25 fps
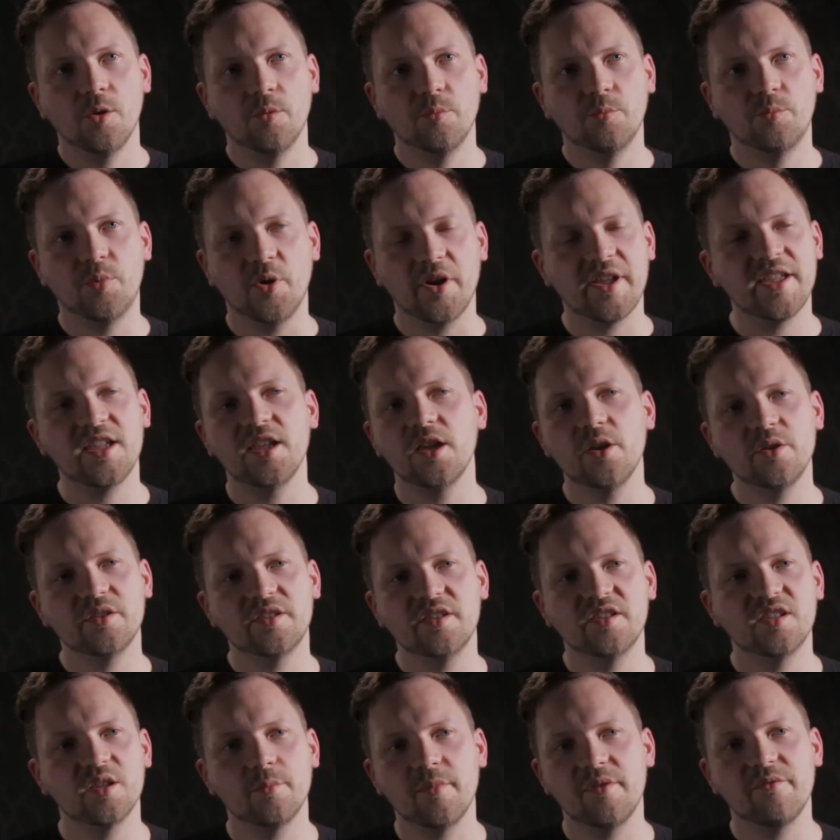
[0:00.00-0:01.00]
but he
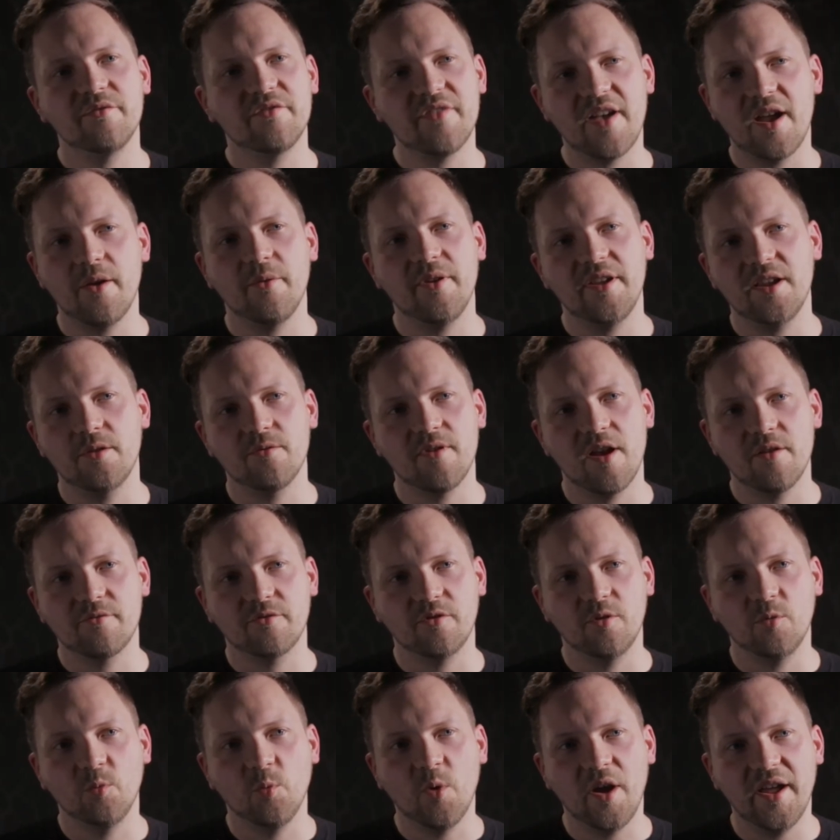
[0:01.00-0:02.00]
uses them in very
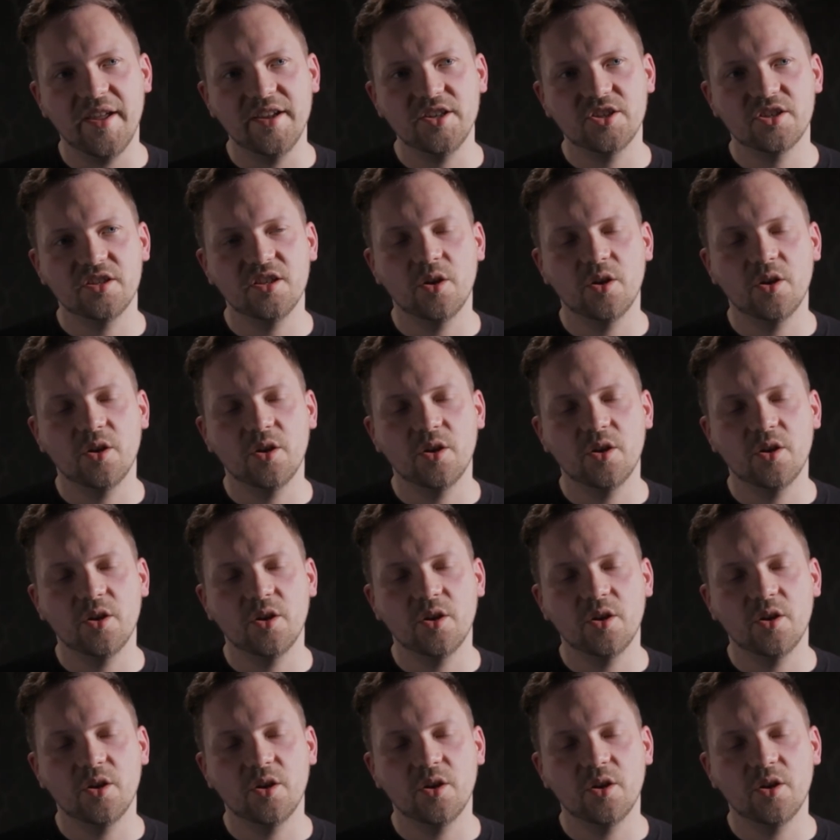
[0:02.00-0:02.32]
irreverent ways.